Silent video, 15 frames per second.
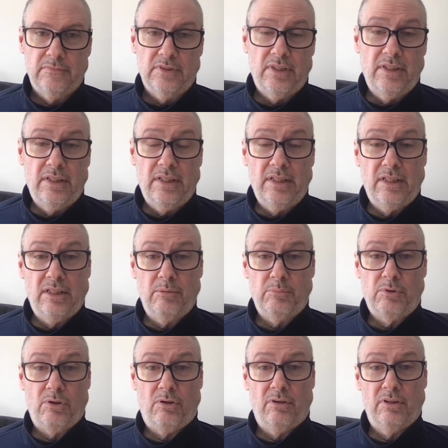And they end up
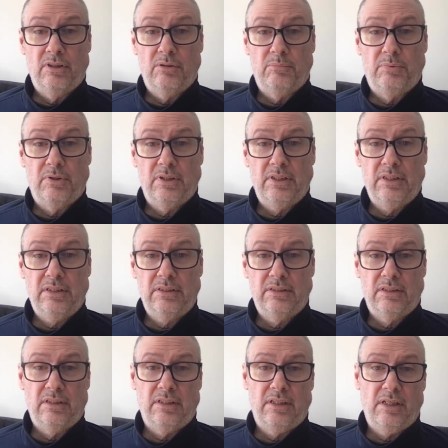calling the police,
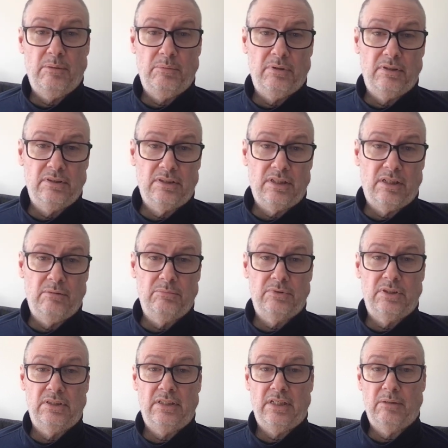and the ambulance comes, and
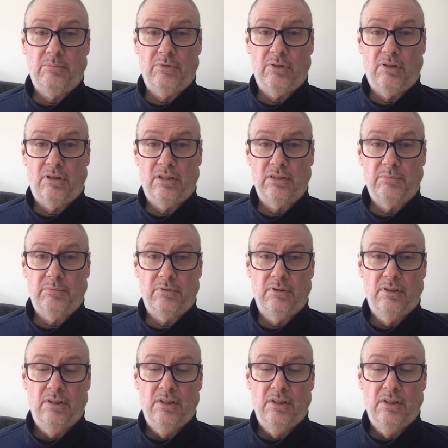they take them to the hospital